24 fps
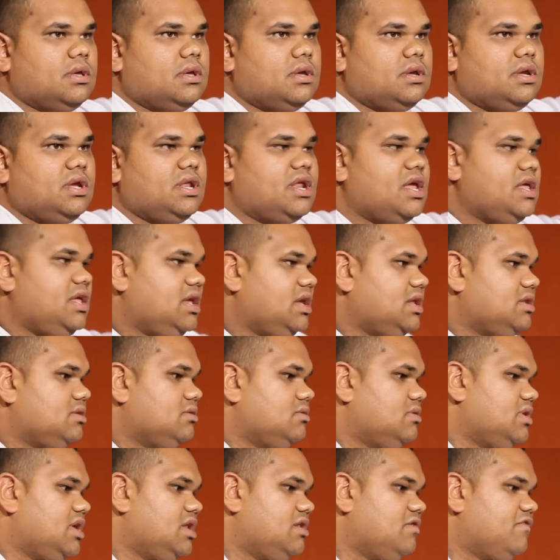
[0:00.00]
You know, you get to
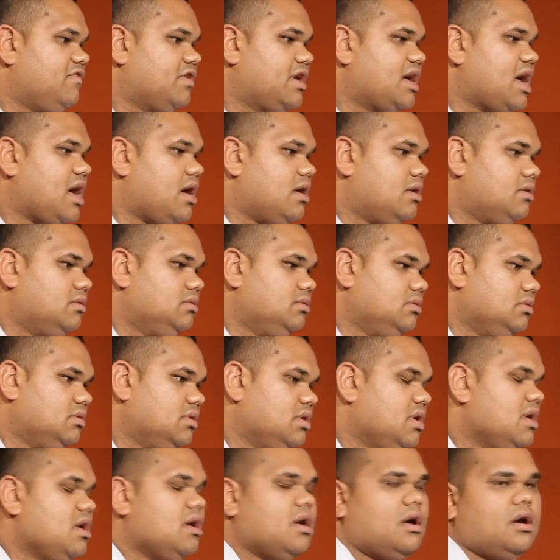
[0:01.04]
an end of a gold.
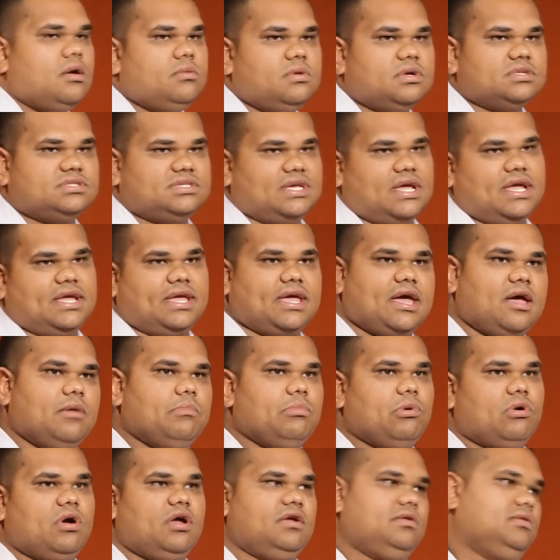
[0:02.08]
I'm not saying go
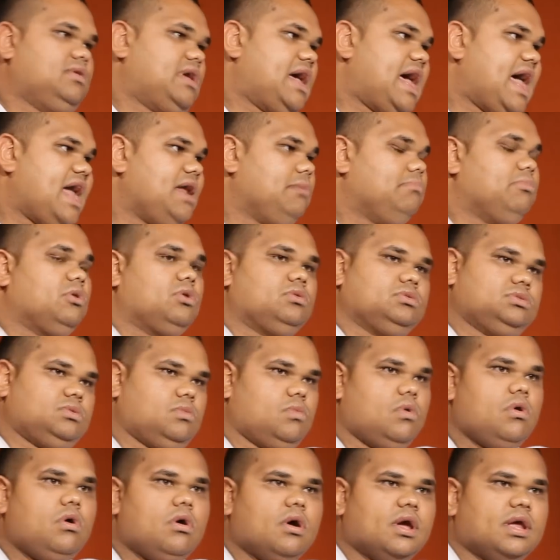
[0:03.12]
buy eight bottles of
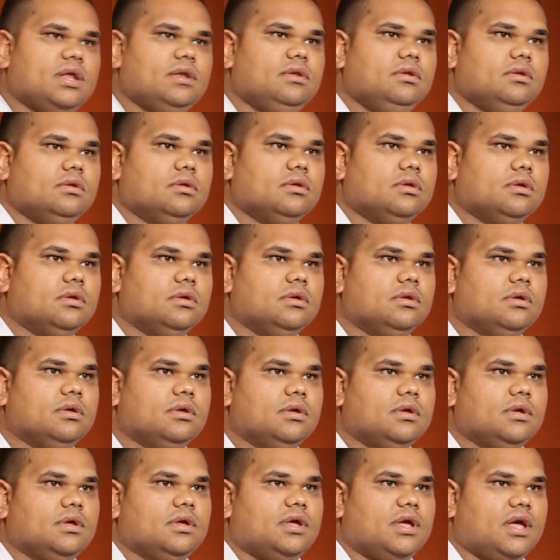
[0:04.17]
wine
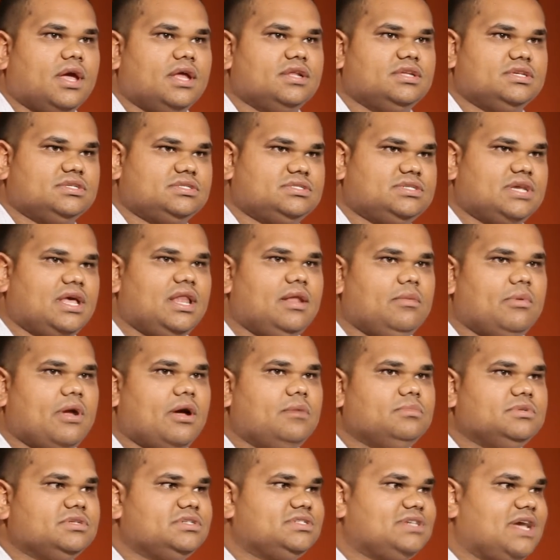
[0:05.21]
and just celebrate.
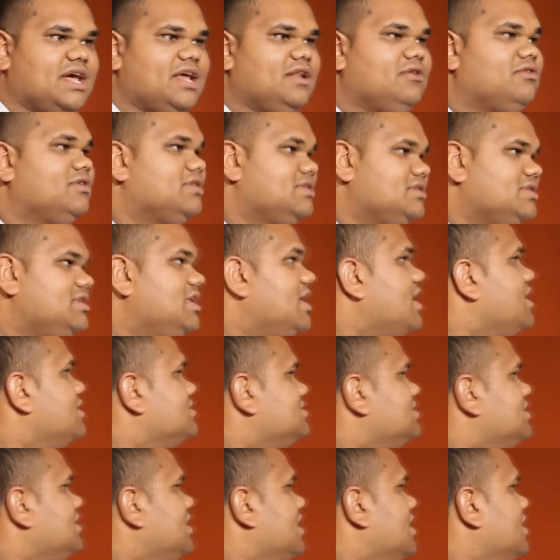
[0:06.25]
I'm just saying, like, you know,
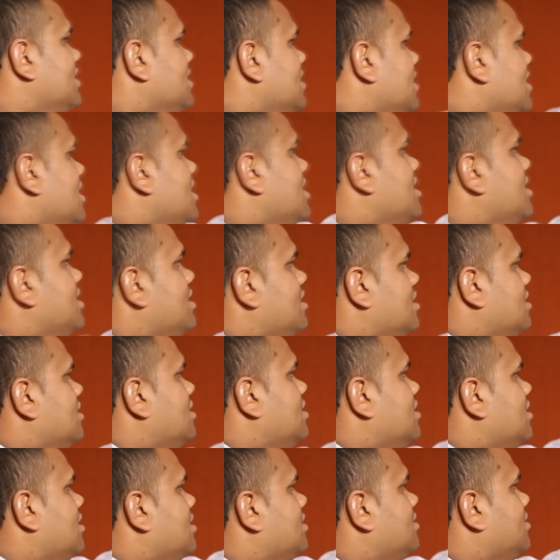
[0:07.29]
sit down.
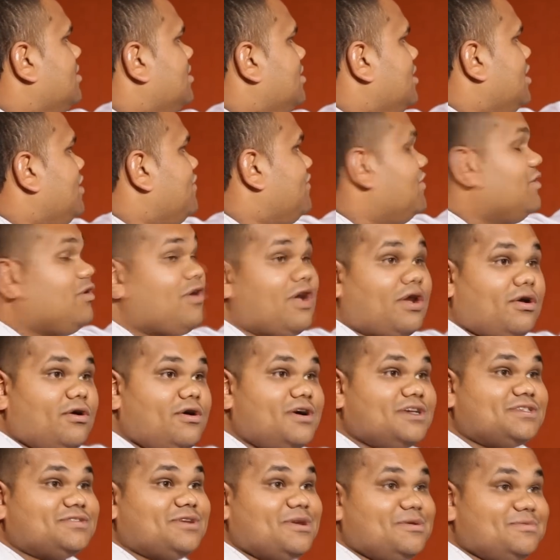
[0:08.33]
If you like
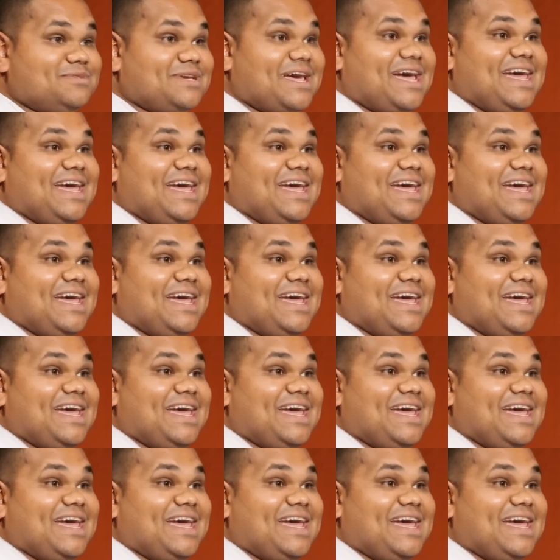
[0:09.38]
ice creams, go